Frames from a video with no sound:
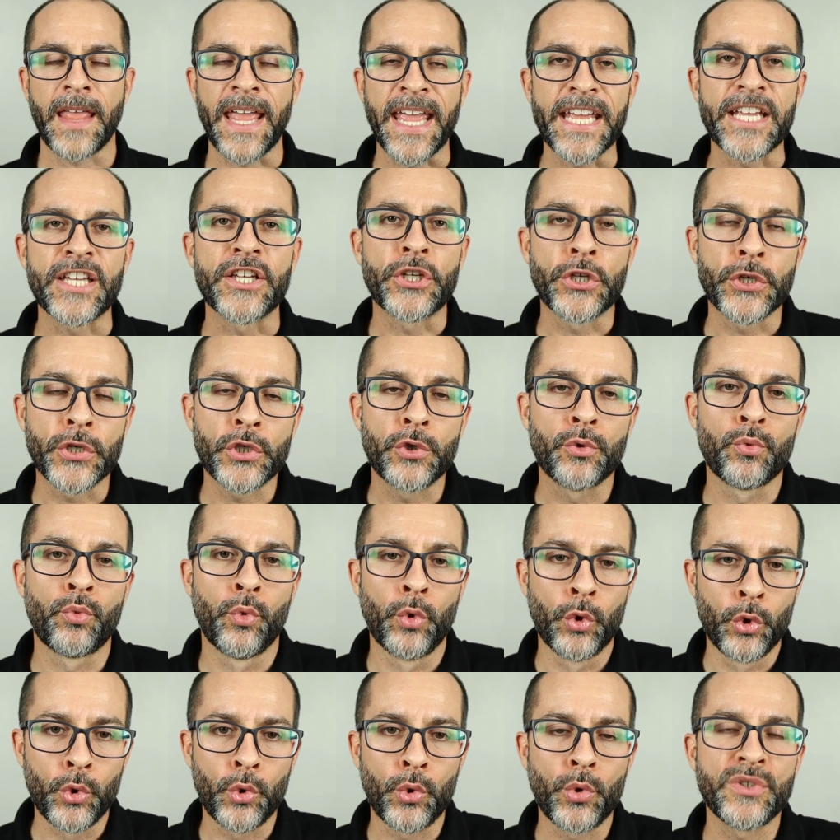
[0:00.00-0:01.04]
A good
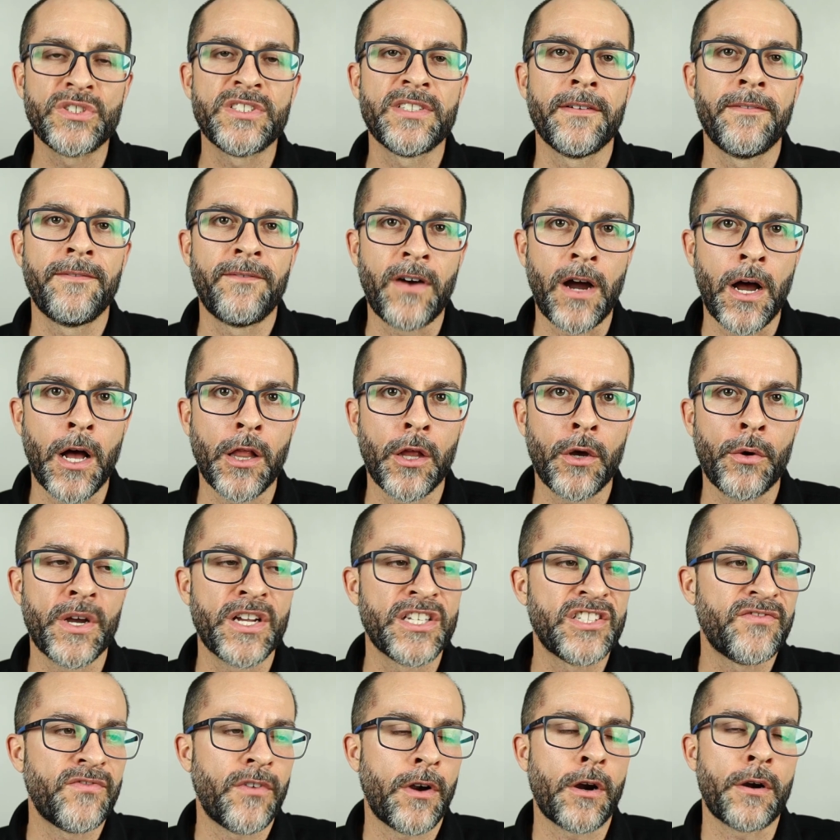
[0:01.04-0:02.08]
rule to follow
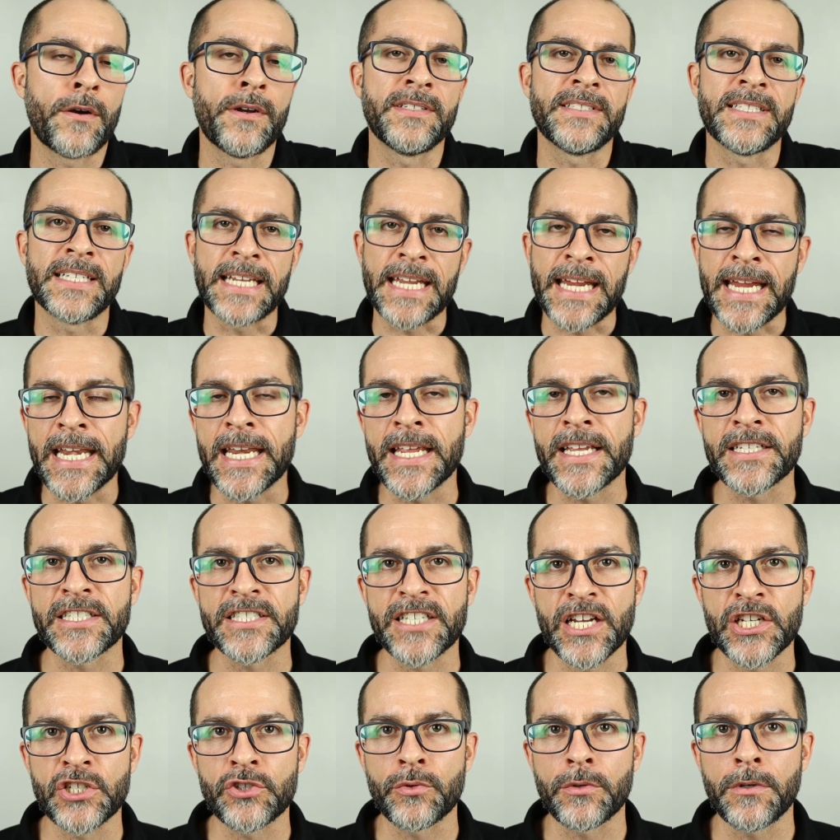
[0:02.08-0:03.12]
as far as an eating
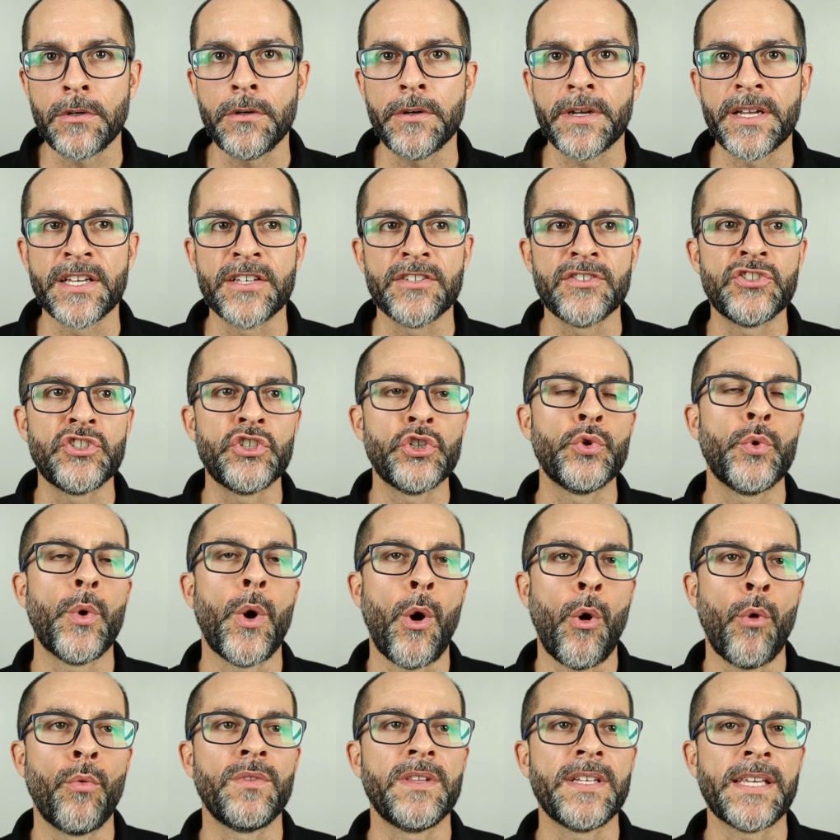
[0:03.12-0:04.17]
schedule is to
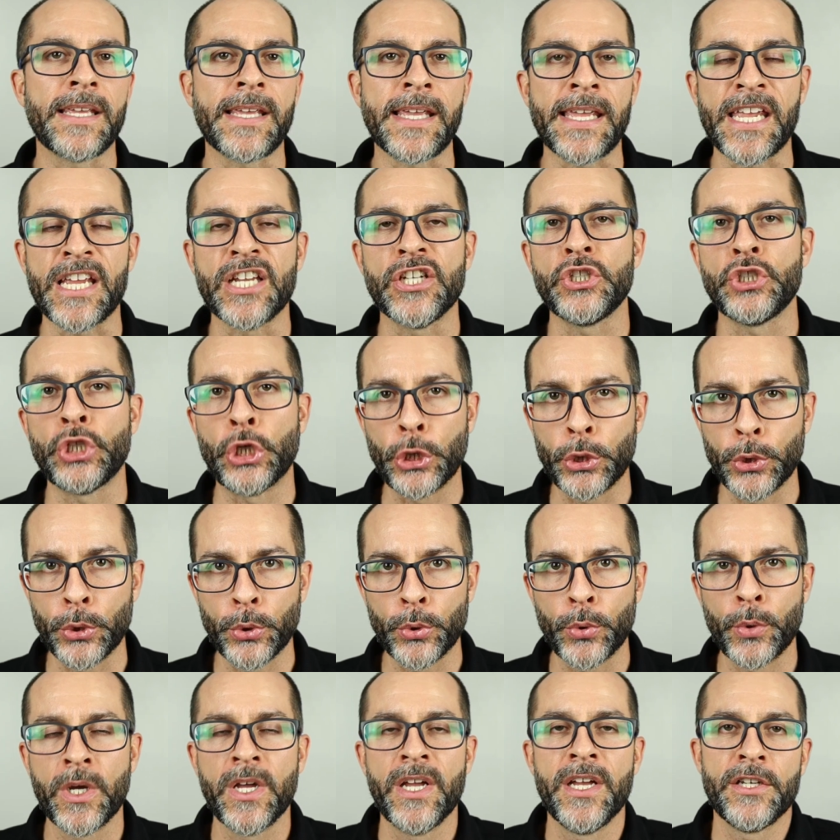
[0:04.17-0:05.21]
only eat
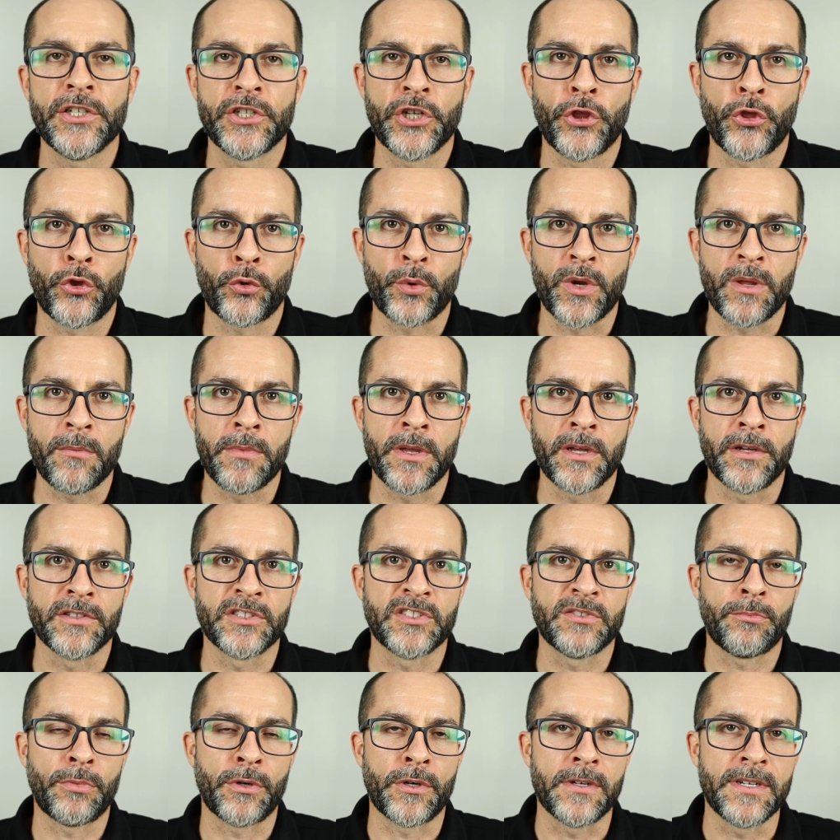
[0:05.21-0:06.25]
two to three
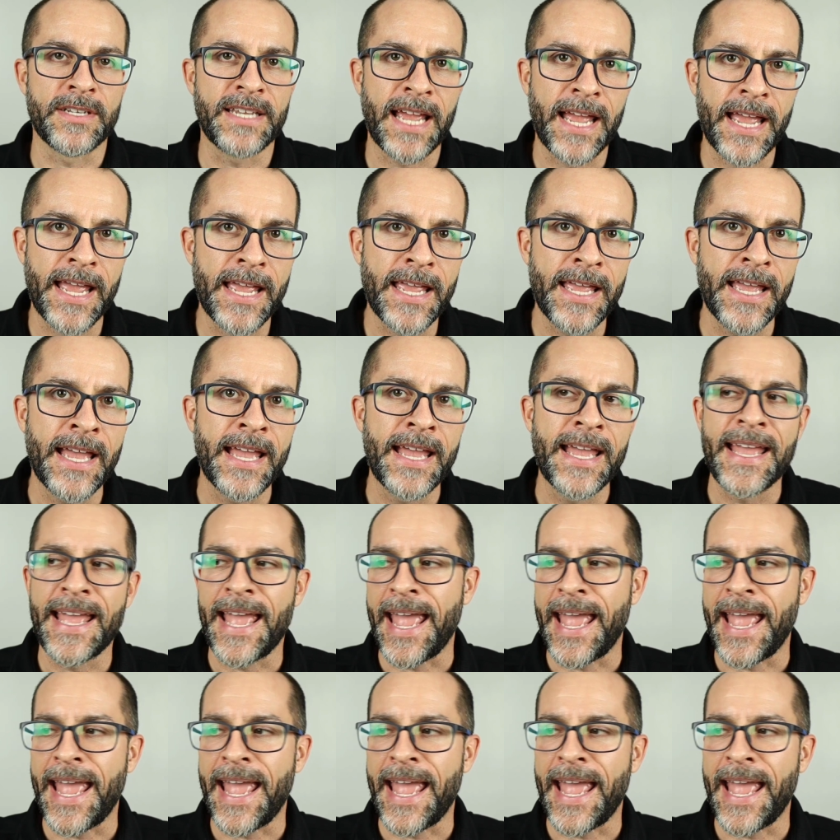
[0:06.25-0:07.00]
meals per day,